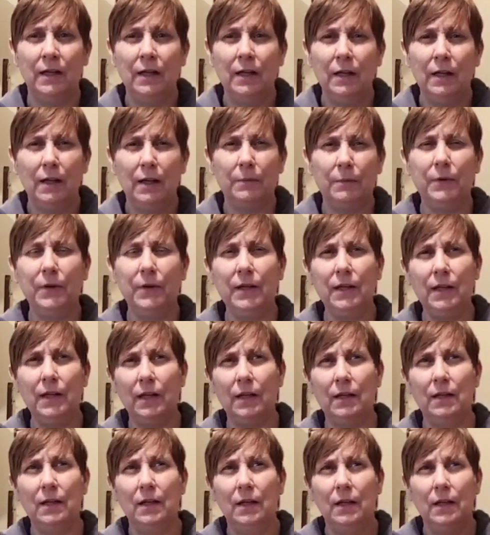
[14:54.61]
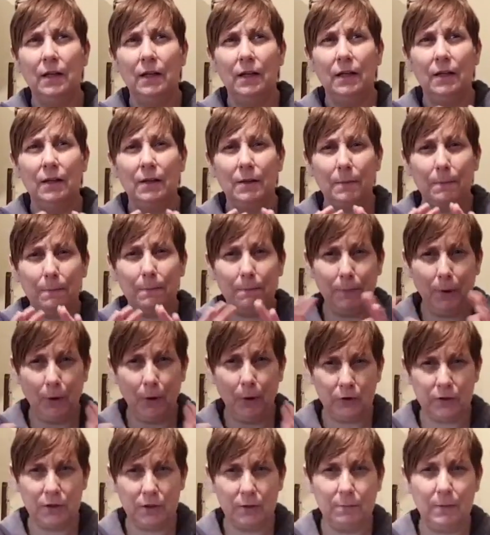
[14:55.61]
I'm thinking
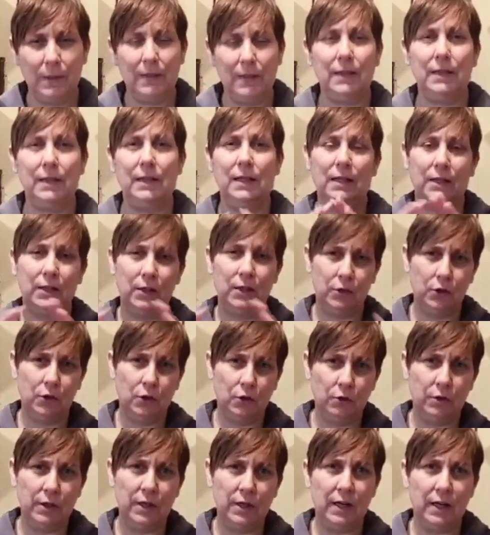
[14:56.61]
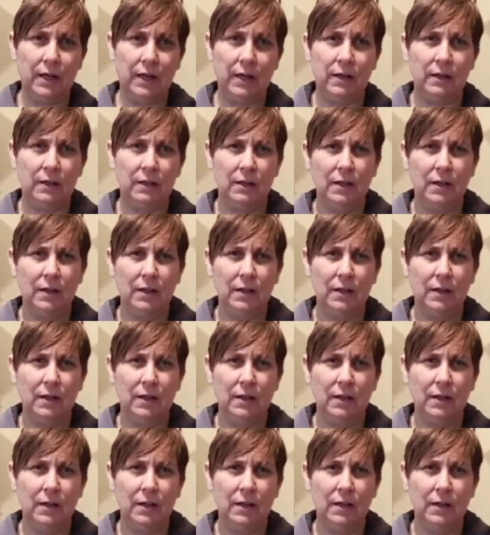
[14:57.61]
possibly in the new year,